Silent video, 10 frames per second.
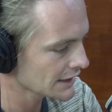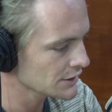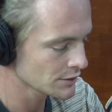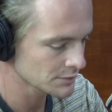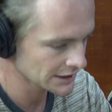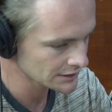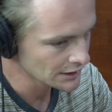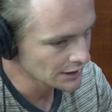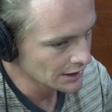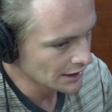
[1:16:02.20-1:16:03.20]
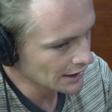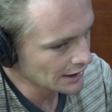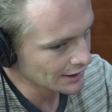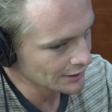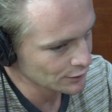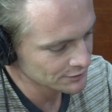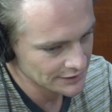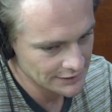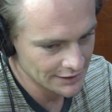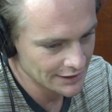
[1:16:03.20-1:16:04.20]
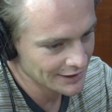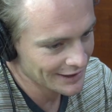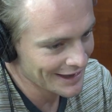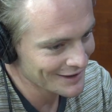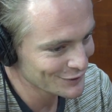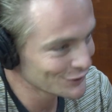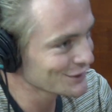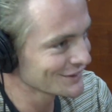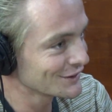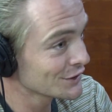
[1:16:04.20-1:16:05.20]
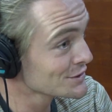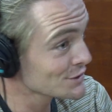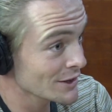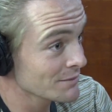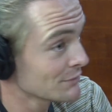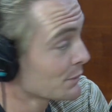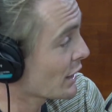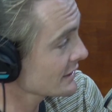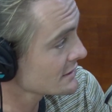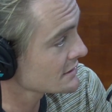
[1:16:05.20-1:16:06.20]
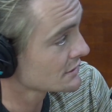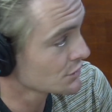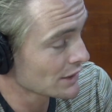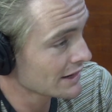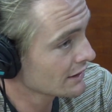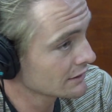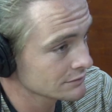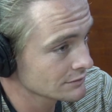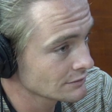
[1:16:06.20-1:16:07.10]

thank you, NBN, hopefully. And you can stream and practice and do anything.